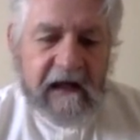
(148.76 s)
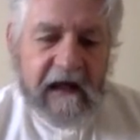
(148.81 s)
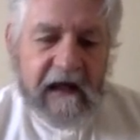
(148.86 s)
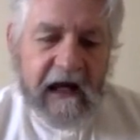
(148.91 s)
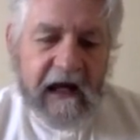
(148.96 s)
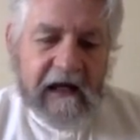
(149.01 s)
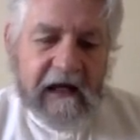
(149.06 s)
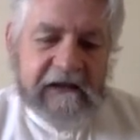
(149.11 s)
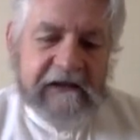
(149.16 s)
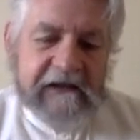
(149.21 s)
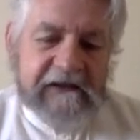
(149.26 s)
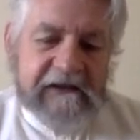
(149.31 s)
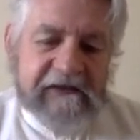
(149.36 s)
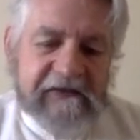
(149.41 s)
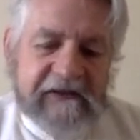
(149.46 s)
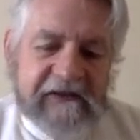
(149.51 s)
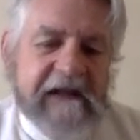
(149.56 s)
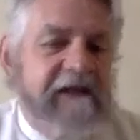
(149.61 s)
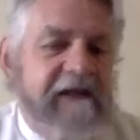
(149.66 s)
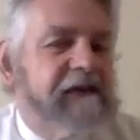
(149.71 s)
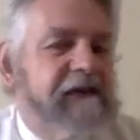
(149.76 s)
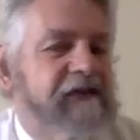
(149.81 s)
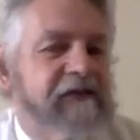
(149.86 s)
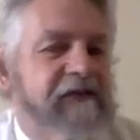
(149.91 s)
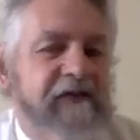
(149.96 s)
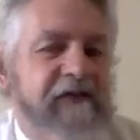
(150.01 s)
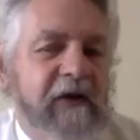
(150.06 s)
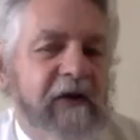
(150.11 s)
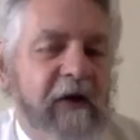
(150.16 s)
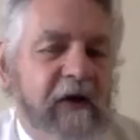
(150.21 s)
And in a
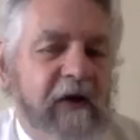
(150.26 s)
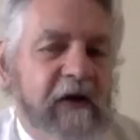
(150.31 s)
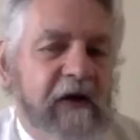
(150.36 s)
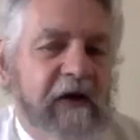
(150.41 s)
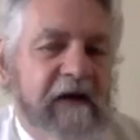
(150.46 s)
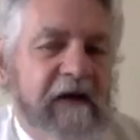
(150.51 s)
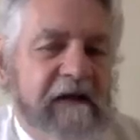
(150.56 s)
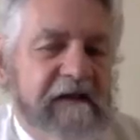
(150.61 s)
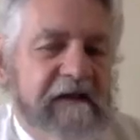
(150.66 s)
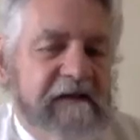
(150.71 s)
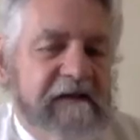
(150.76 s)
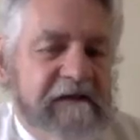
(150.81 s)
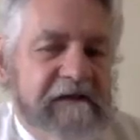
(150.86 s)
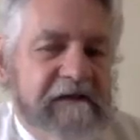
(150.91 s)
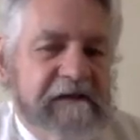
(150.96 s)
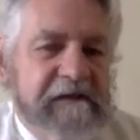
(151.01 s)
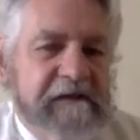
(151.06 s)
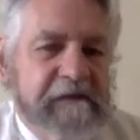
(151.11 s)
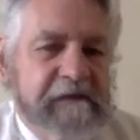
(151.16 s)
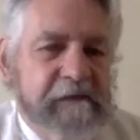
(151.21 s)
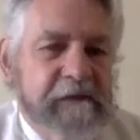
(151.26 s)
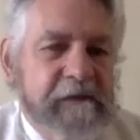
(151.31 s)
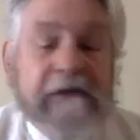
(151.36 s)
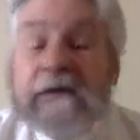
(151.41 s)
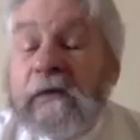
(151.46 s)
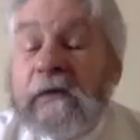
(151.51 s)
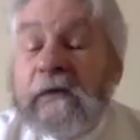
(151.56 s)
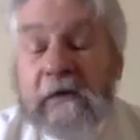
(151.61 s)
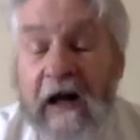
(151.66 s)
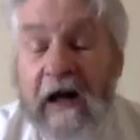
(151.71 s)
sense, we're
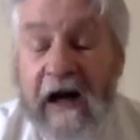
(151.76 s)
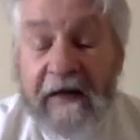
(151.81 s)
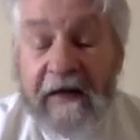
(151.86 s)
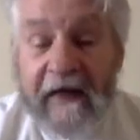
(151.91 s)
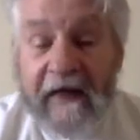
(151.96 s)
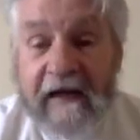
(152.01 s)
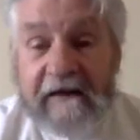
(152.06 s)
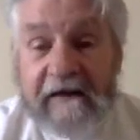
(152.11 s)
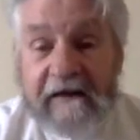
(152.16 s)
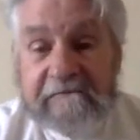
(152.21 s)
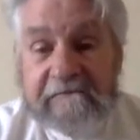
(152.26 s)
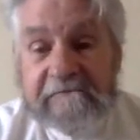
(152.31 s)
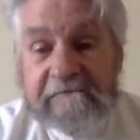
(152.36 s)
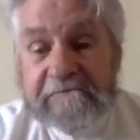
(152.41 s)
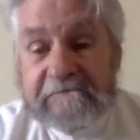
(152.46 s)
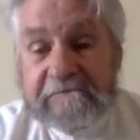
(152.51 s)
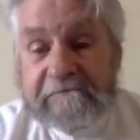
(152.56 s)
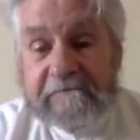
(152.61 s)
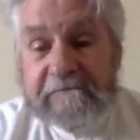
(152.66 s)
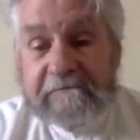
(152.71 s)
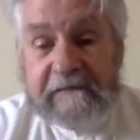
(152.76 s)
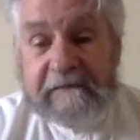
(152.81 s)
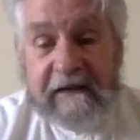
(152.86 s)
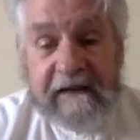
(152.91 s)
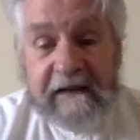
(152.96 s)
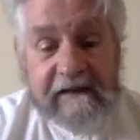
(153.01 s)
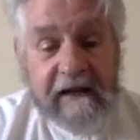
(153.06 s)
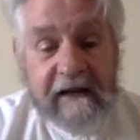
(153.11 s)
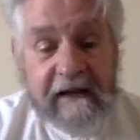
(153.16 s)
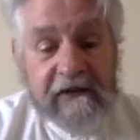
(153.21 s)
all like that. And
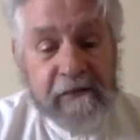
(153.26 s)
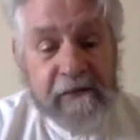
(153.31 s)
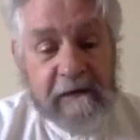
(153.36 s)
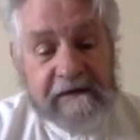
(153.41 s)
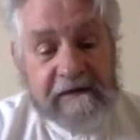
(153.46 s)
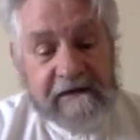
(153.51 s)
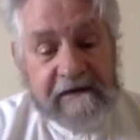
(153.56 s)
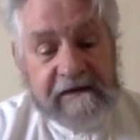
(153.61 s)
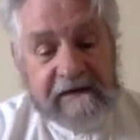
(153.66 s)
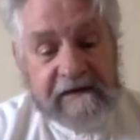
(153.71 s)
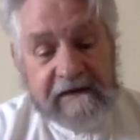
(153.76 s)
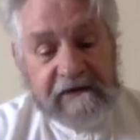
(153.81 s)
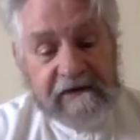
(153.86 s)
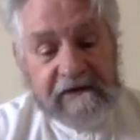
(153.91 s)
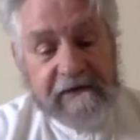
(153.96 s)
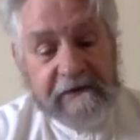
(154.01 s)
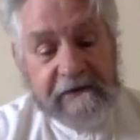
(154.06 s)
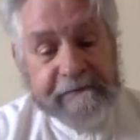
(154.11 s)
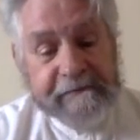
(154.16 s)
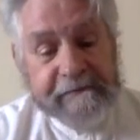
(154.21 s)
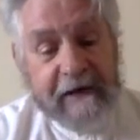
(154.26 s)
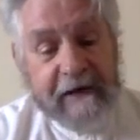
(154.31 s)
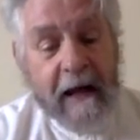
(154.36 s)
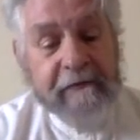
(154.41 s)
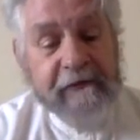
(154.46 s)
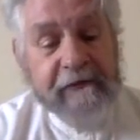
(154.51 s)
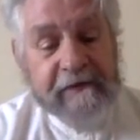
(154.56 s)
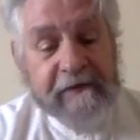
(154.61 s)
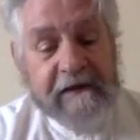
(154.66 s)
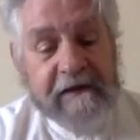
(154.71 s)
that's one of the things that
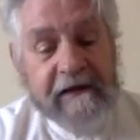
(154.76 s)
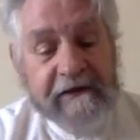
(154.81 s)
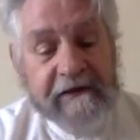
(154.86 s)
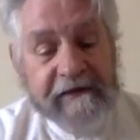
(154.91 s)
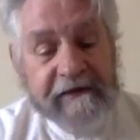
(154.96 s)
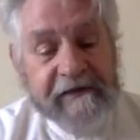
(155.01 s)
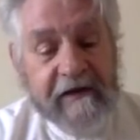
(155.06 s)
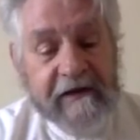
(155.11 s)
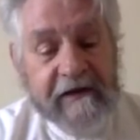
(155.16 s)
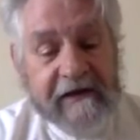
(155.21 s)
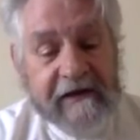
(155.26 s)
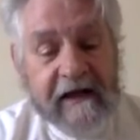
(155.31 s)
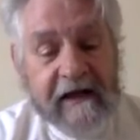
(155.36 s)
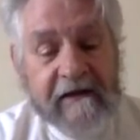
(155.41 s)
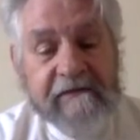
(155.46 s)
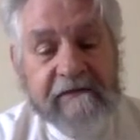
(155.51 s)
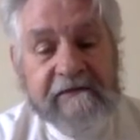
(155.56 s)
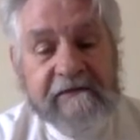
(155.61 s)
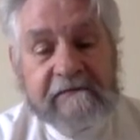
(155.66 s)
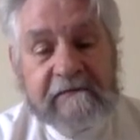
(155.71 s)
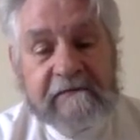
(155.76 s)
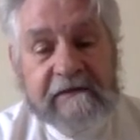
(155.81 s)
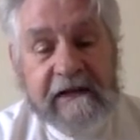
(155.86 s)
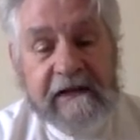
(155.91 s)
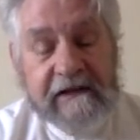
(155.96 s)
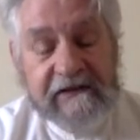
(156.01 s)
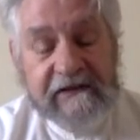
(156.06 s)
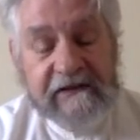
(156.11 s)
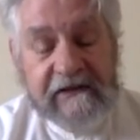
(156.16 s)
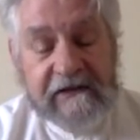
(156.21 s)
perhaps we're going to find out
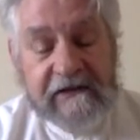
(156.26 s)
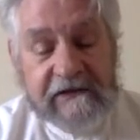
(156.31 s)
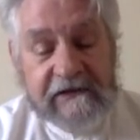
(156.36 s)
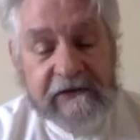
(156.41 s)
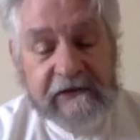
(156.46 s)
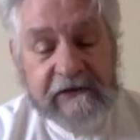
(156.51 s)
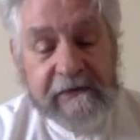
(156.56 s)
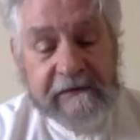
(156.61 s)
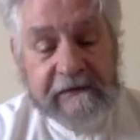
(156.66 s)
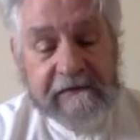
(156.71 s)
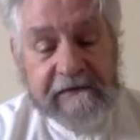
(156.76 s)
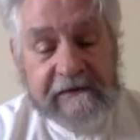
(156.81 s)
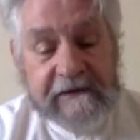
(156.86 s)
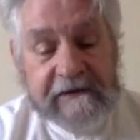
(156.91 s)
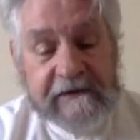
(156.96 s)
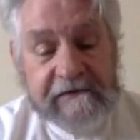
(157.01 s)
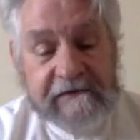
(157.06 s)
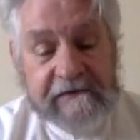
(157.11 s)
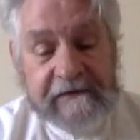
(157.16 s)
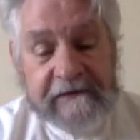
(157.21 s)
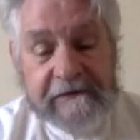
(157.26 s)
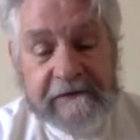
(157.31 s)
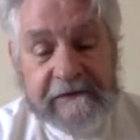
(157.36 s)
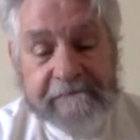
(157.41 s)
later as we read through.